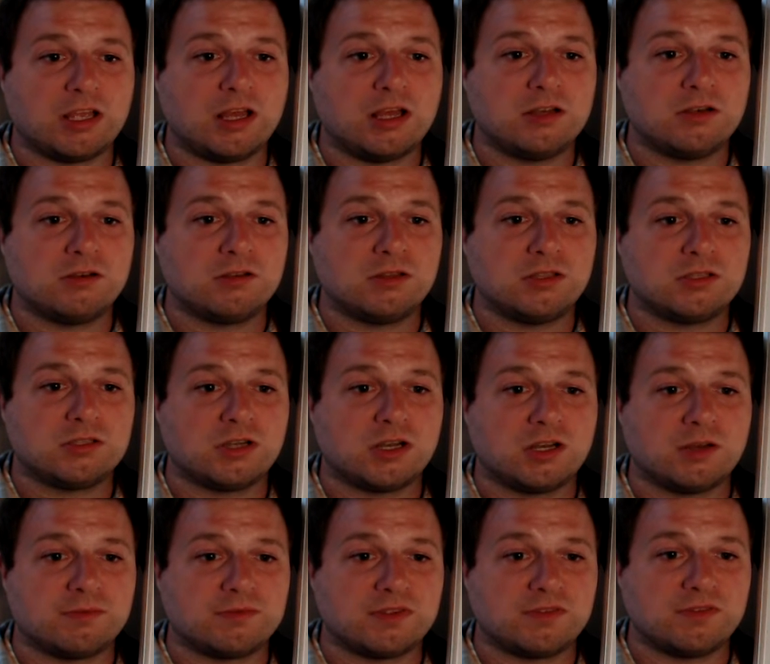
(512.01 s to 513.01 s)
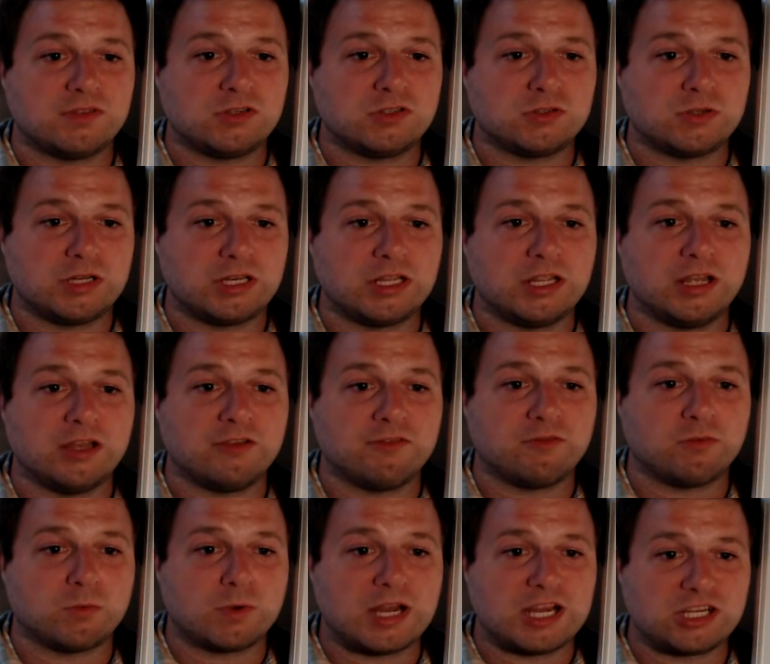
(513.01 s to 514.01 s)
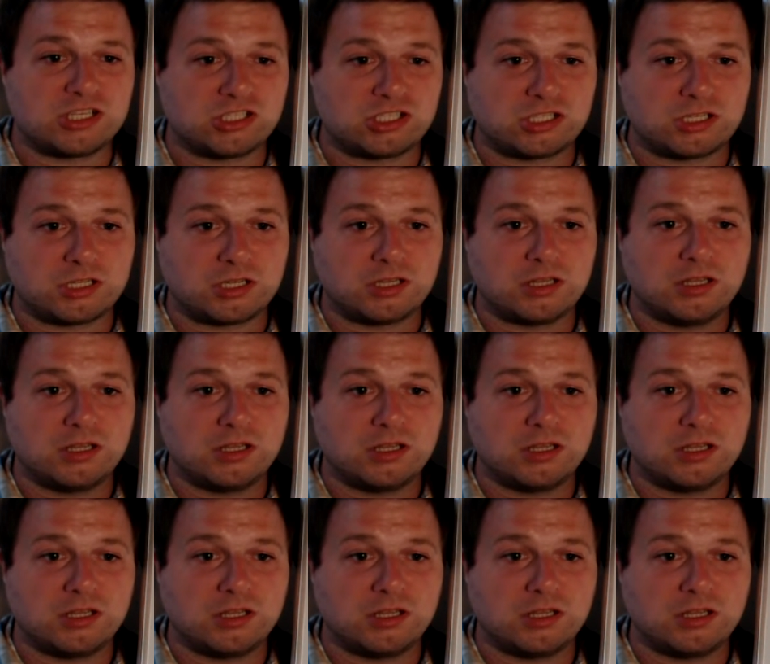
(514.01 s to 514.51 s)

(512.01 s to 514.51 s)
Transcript: under the terms of the Treaty of Resht